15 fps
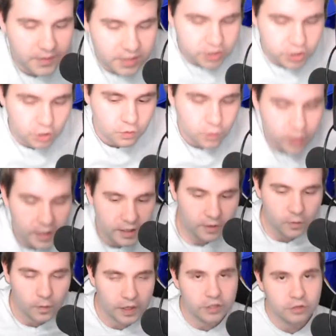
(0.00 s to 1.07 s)
So
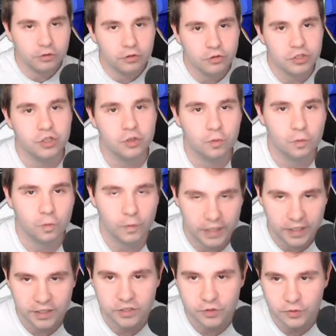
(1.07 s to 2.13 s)
when you lose your
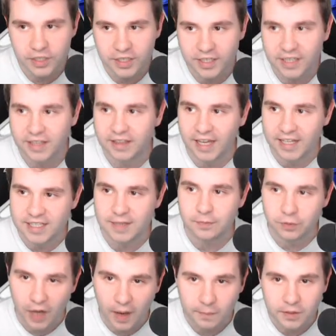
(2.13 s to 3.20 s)
winning streak, that's a
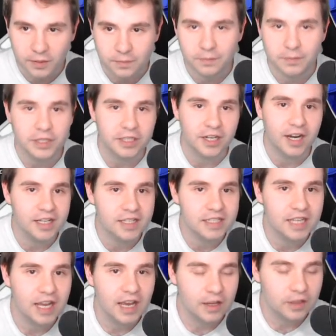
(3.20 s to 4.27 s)
problem
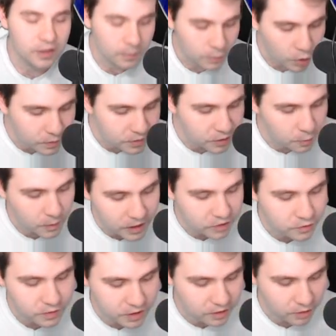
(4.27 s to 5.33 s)
because the moment the winning
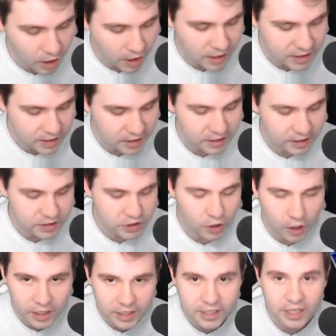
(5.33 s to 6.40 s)
streak is
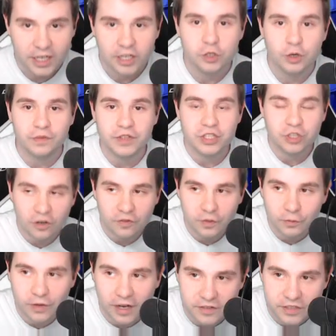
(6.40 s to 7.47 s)
gone, you have to start
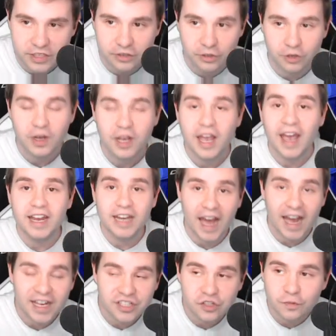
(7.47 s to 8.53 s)
from ground zero. And
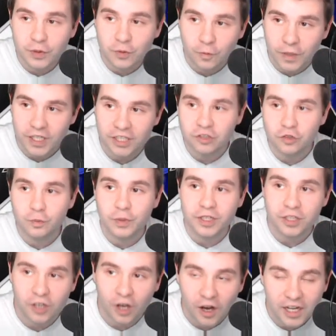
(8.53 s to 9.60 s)
as you've been winning, you've
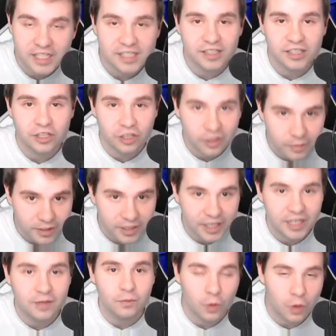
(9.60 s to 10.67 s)
been constantly
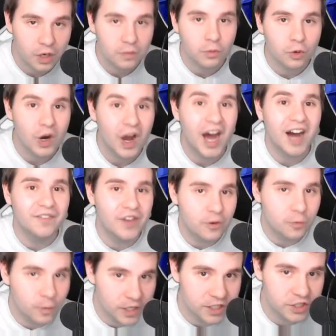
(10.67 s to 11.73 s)
accumulating more and more of a
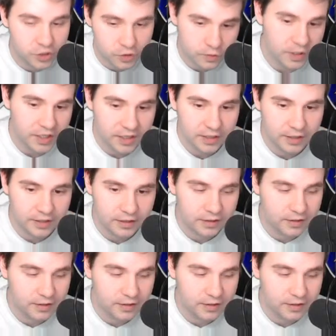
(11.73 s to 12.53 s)
win streak.